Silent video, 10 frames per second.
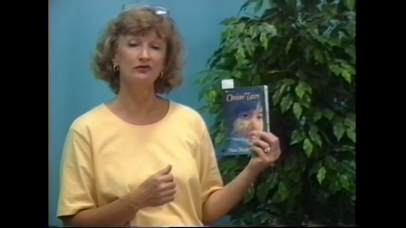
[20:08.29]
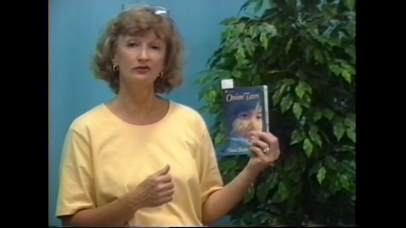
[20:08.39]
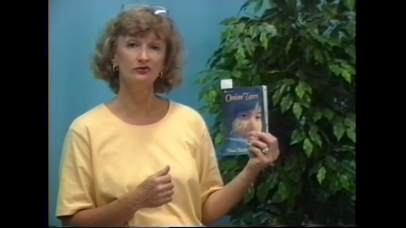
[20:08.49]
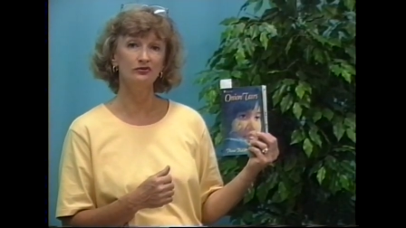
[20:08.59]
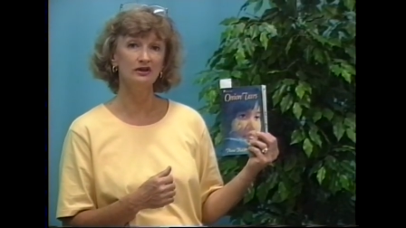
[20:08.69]
If
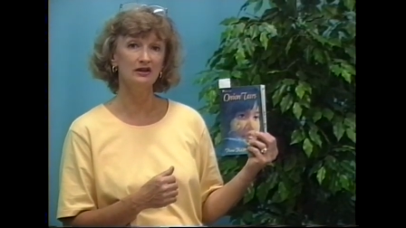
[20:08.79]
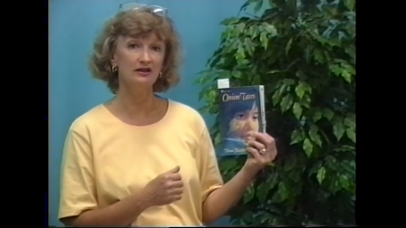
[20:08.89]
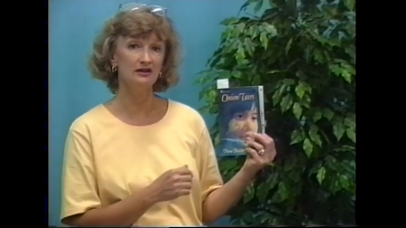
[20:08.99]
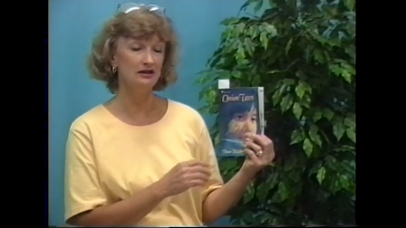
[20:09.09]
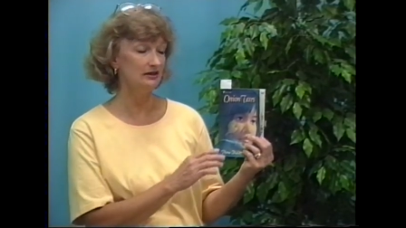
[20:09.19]
you're doing
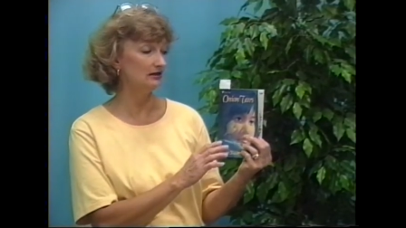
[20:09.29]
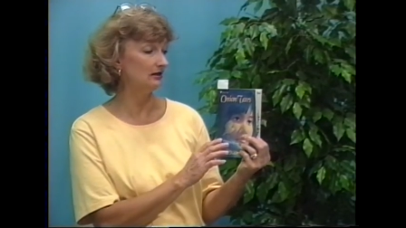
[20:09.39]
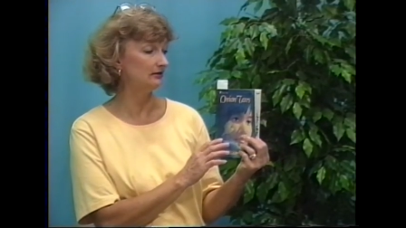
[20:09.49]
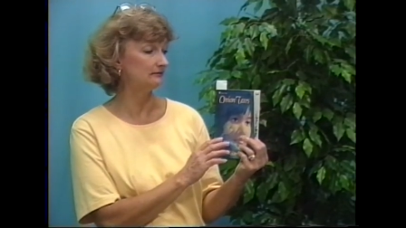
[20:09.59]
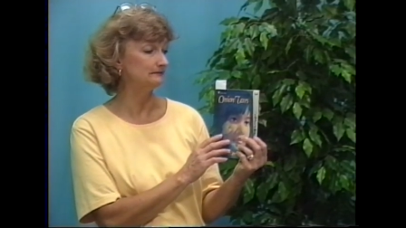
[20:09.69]
the,
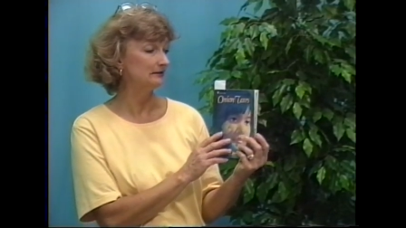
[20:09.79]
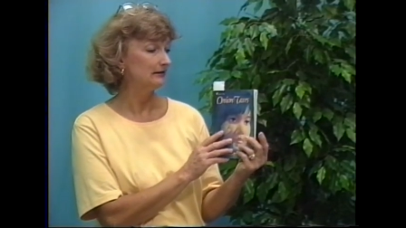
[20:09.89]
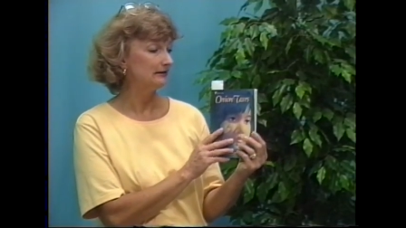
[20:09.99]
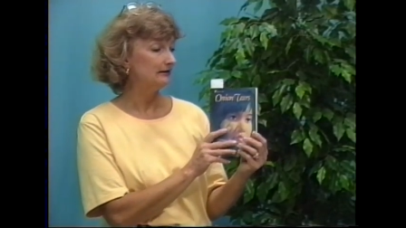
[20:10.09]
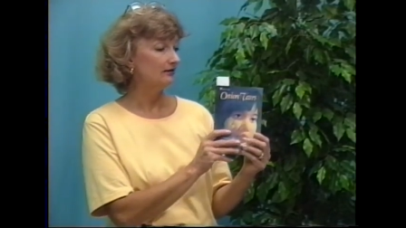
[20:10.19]
um,
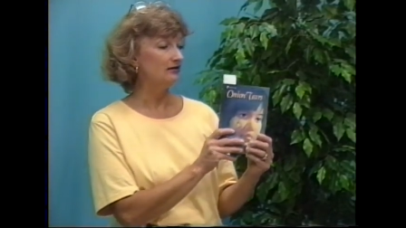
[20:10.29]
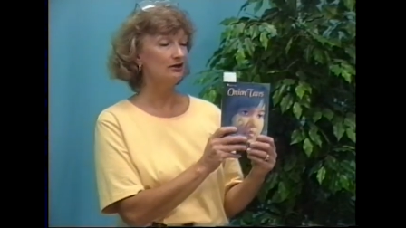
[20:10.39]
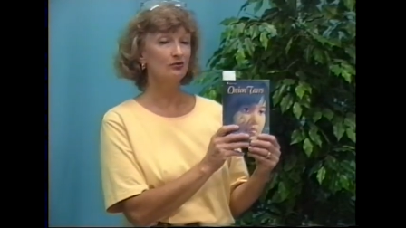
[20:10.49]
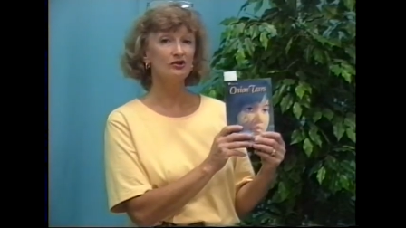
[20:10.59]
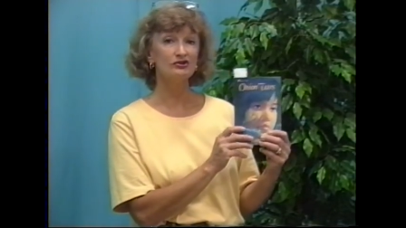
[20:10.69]
the
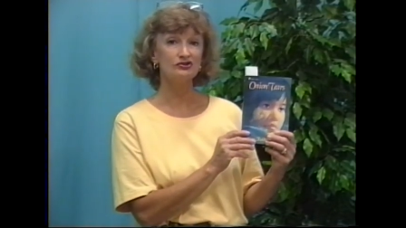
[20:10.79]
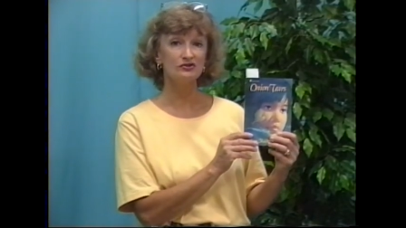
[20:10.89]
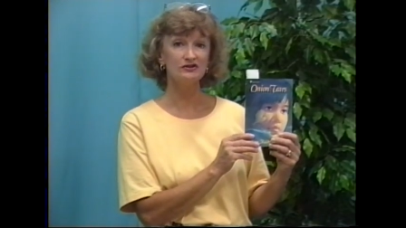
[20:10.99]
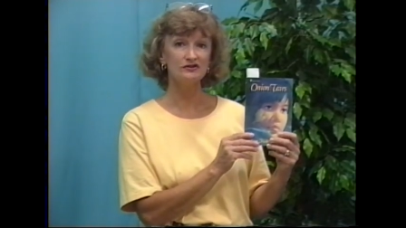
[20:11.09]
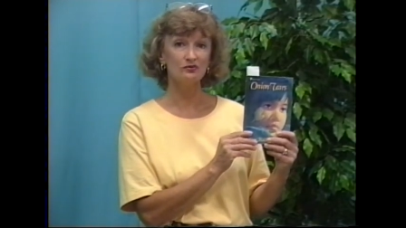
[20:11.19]
Young Readers'
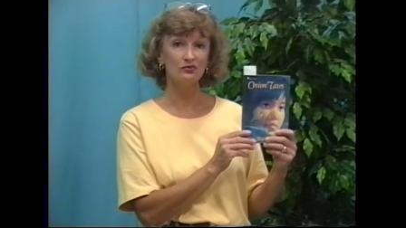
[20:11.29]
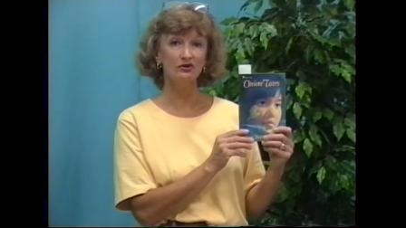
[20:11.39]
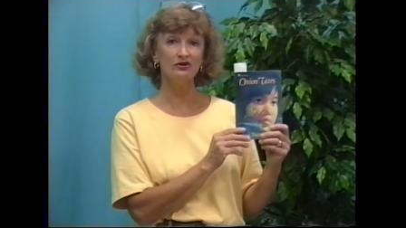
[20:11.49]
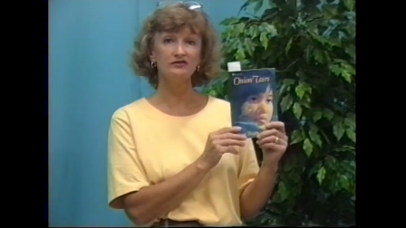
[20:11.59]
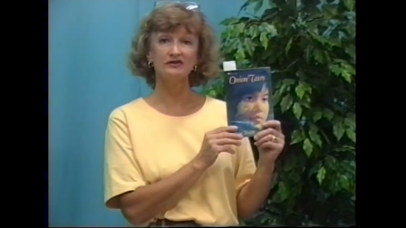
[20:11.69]
Choice
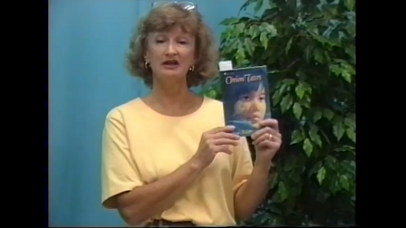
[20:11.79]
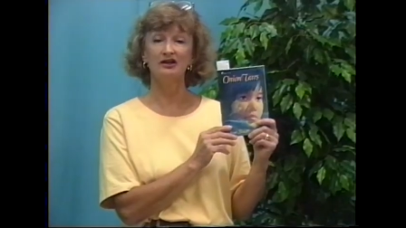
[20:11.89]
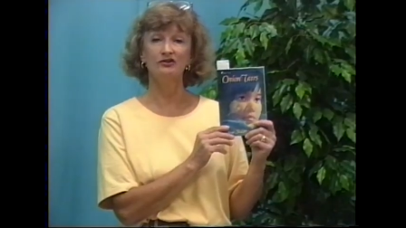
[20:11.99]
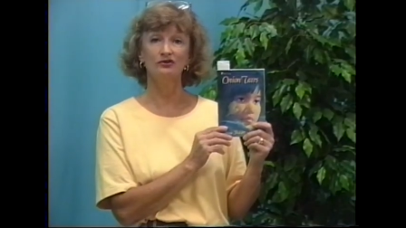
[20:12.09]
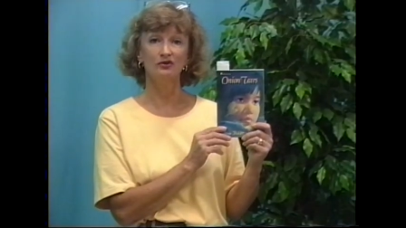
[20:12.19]
Awards
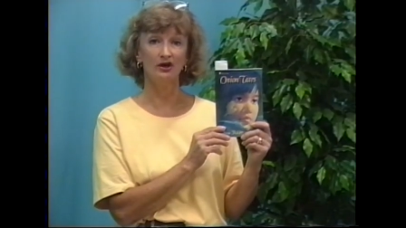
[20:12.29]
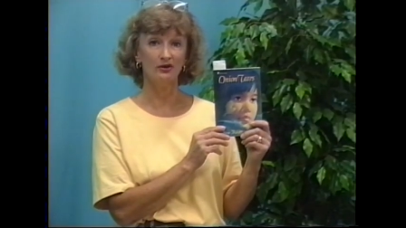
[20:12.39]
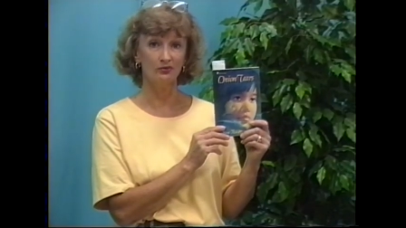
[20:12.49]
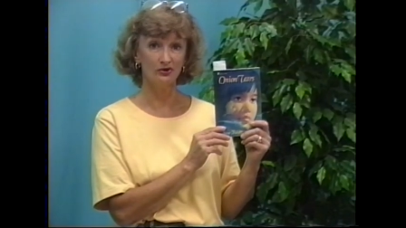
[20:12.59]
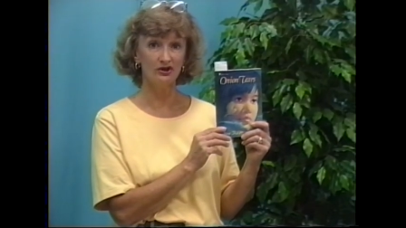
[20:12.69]
and you
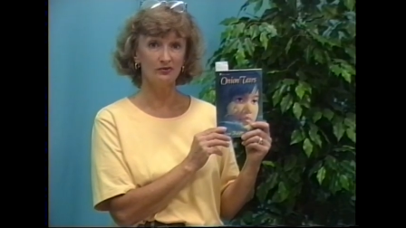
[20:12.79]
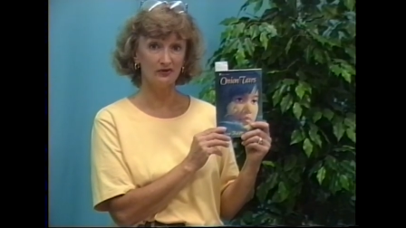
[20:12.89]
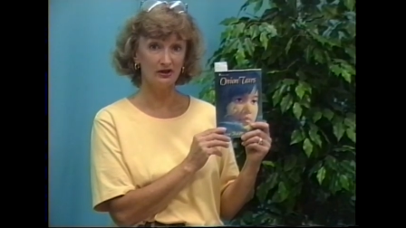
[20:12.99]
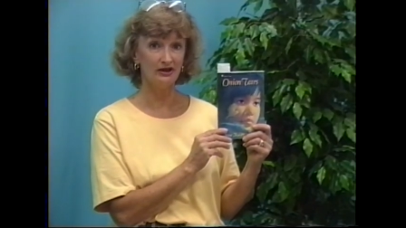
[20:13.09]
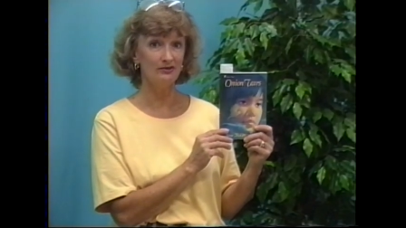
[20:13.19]
are working with
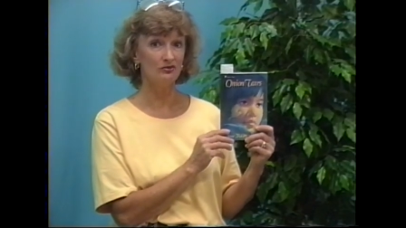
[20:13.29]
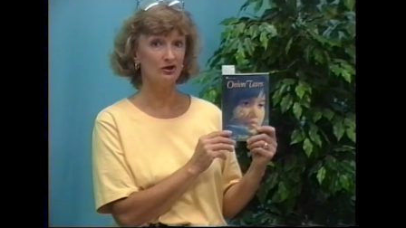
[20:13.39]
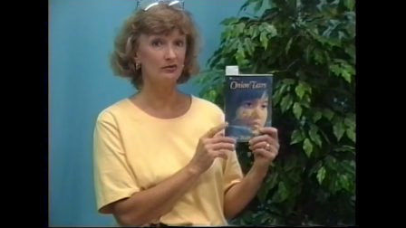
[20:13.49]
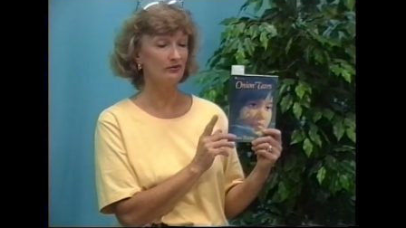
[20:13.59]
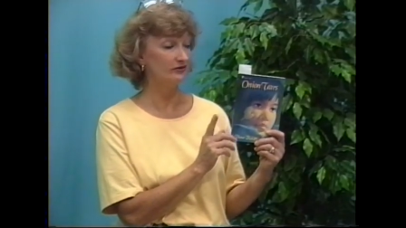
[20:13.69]
Clay
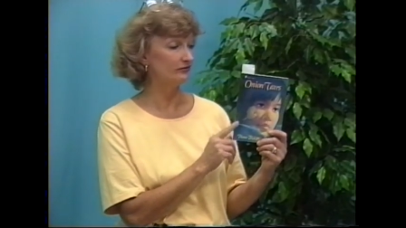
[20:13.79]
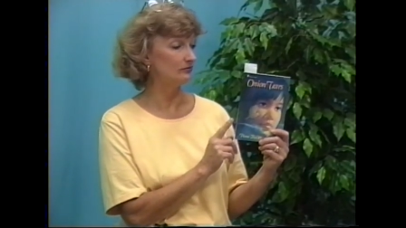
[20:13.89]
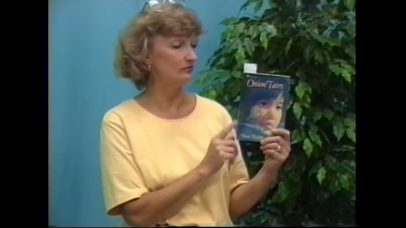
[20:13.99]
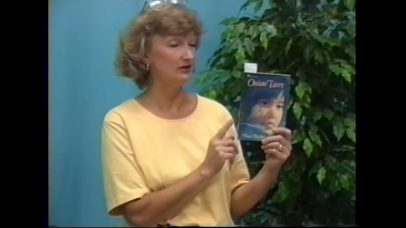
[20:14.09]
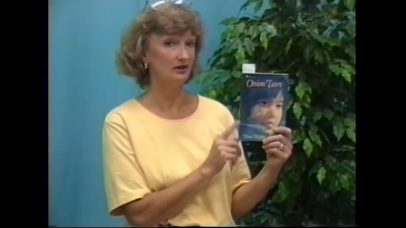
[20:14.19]
Marble, this
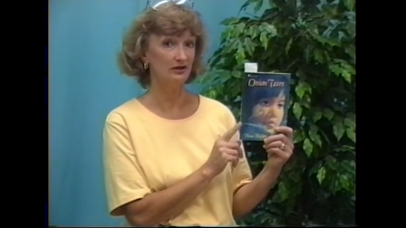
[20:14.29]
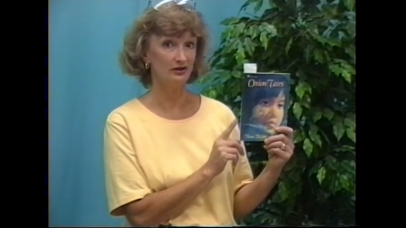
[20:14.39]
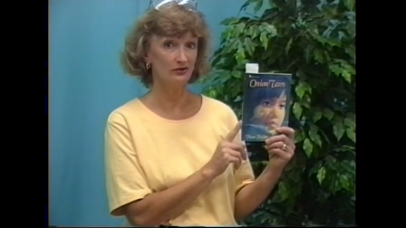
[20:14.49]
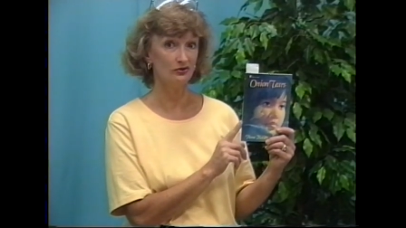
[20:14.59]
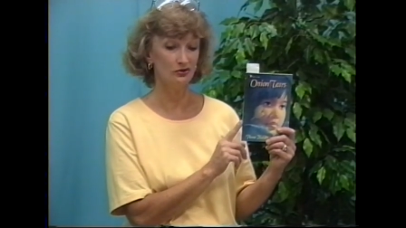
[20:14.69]
would be
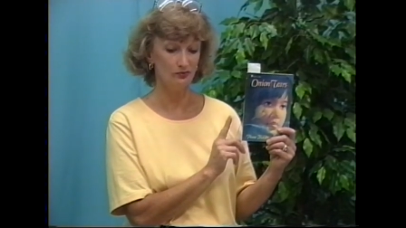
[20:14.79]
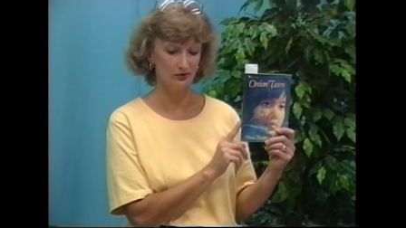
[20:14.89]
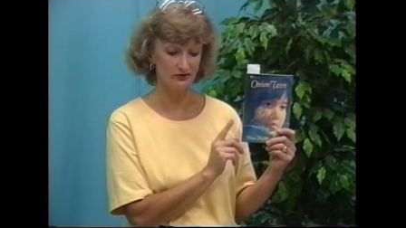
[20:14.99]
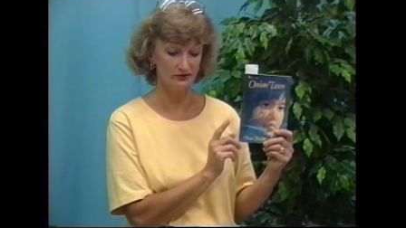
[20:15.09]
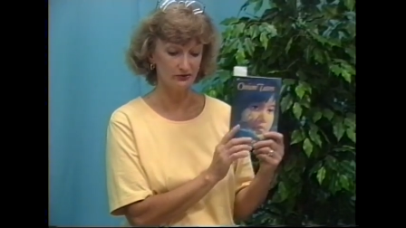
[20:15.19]
another good
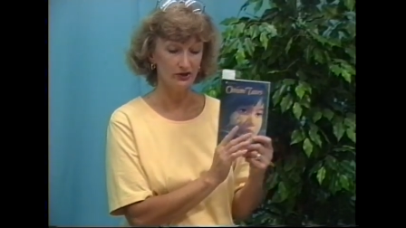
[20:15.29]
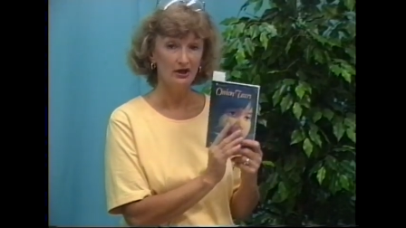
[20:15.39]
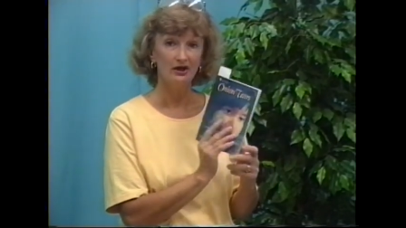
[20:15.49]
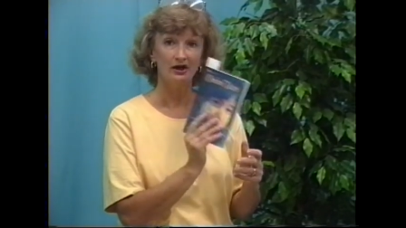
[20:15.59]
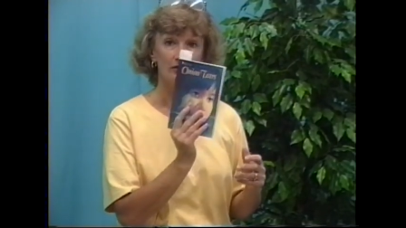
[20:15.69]
book to
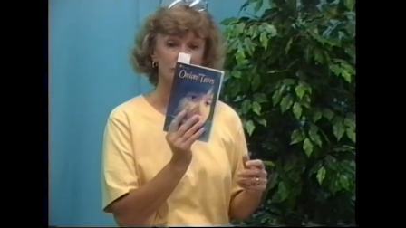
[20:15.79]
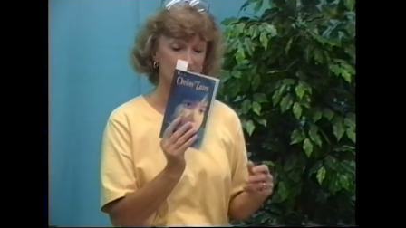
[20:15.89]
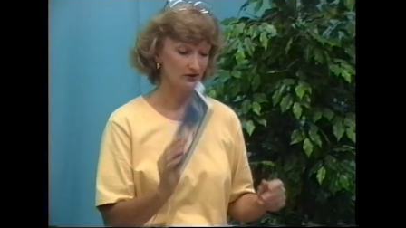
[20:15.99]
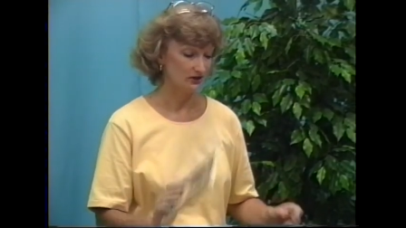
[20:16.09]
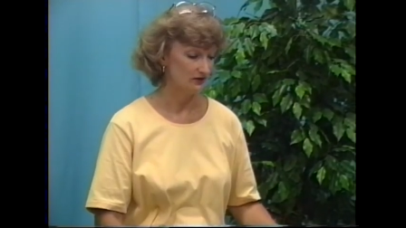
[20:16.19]
uh,
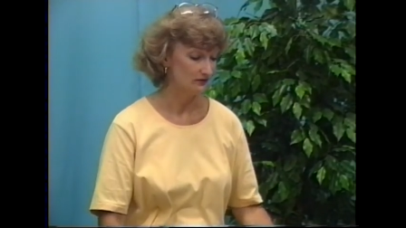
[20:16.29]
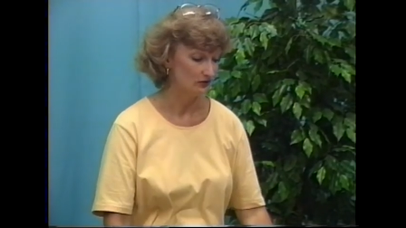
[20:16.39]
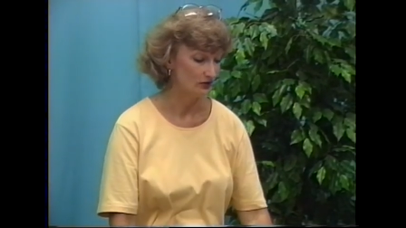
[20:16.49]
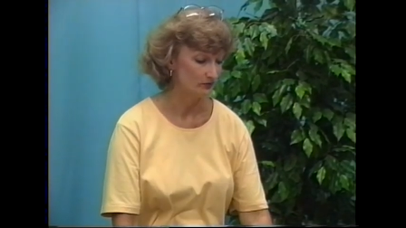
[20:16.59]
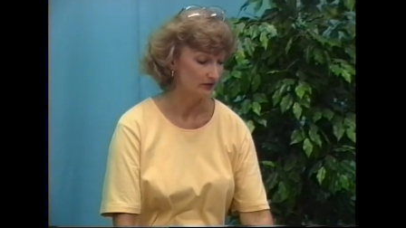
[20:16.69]
show the kids
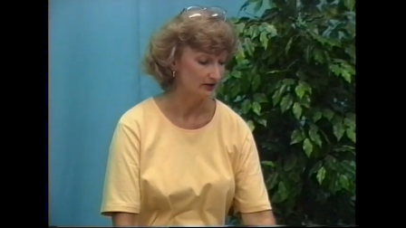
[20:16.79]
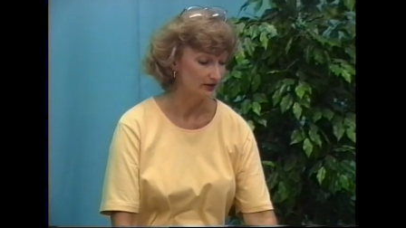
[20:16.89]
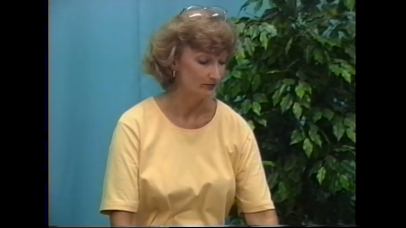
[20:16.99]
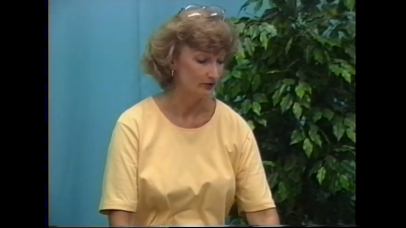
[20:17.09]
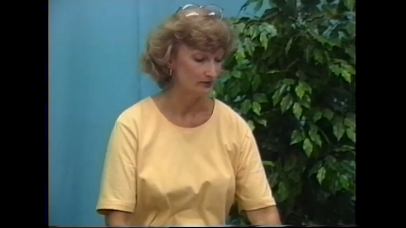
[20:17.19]
along with
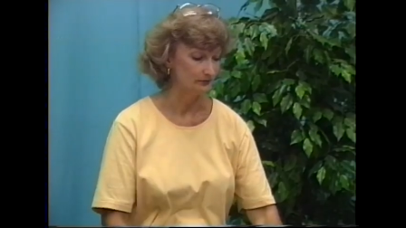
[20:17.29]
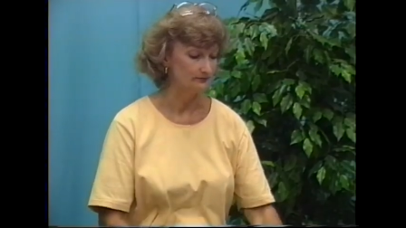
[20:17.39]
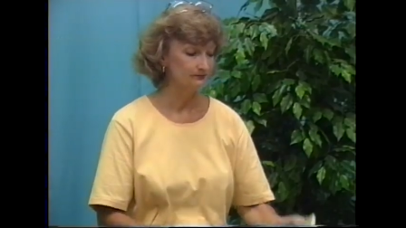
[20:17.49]
Clay Marble.